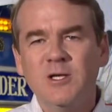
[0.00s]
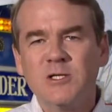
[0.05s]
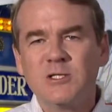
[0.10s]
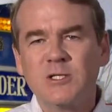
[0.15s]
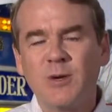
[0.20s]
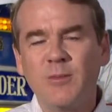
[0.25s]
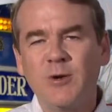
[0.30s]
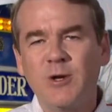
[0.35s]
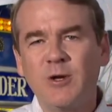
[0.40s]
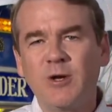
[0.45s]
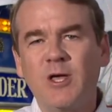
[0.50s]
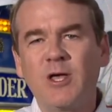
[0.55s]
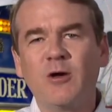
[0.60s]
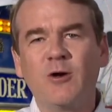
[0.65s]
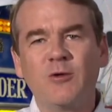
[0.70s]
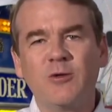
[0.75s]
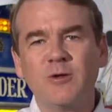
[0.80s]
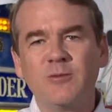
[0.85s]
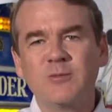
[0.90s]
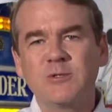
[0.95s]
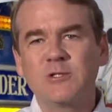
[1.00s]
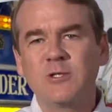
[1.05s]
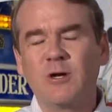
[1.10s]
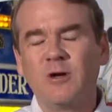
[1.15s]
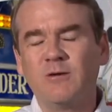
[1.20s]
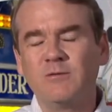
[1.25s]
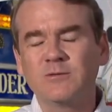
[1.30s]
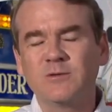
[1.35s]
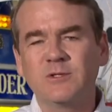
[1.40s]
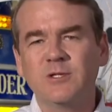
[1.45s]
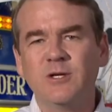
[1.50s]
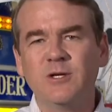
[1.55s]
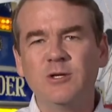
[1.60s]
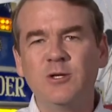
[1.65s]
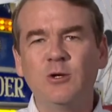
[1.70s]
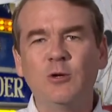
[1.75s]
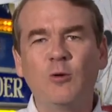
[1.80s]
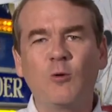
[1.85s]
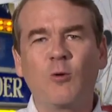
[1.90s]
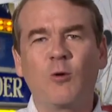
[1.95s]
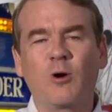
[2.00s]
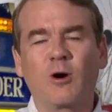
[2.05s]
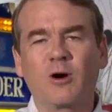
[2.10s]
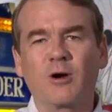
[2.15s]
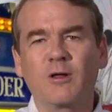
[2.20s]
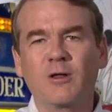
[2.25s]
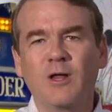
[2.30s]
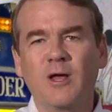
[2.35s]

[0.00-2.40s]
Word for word: somebody who killed themselves in New York.